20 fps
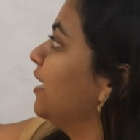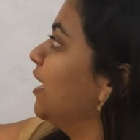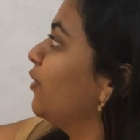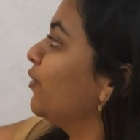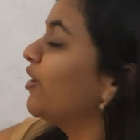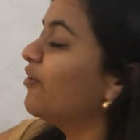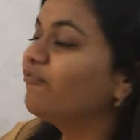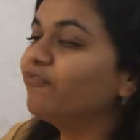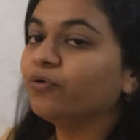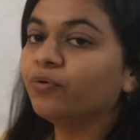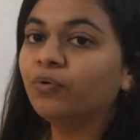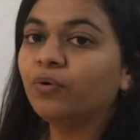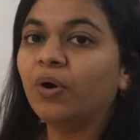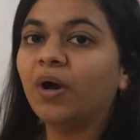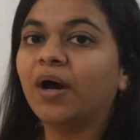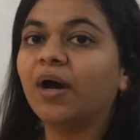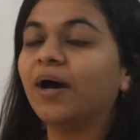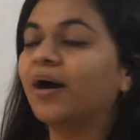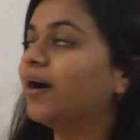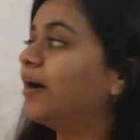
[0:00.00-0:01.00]
Now, if you
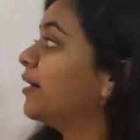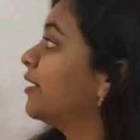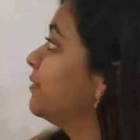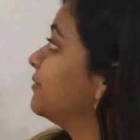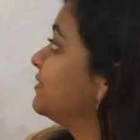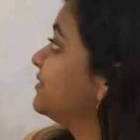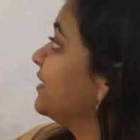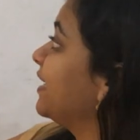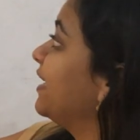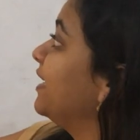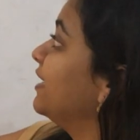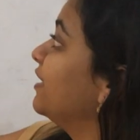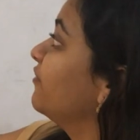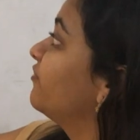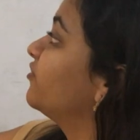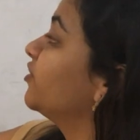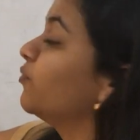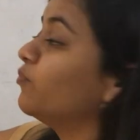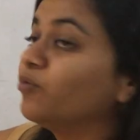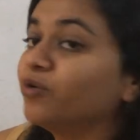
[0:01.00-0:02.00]
say
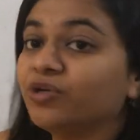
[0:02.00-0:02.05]
lift in